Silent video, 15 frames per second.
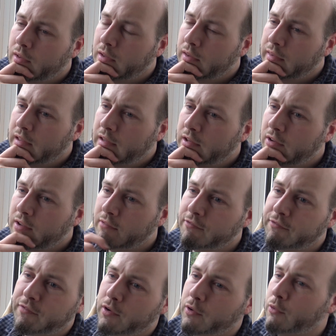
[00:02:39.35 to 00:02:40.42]
and then you get
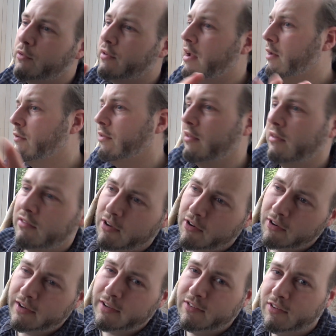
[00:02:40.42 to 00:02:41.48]
funneled down
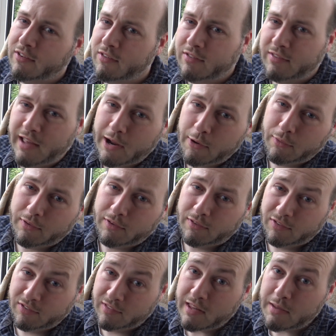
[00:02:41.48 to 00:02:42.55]
the
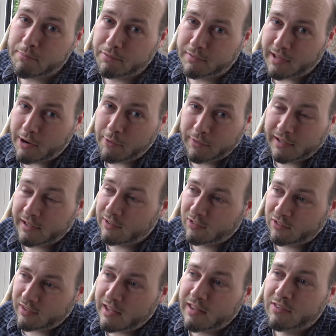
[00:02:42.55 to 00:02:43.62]
steep downhill
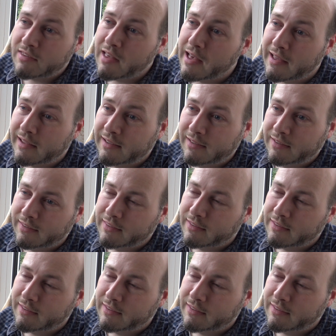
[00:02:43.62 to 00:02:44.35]
zigzag.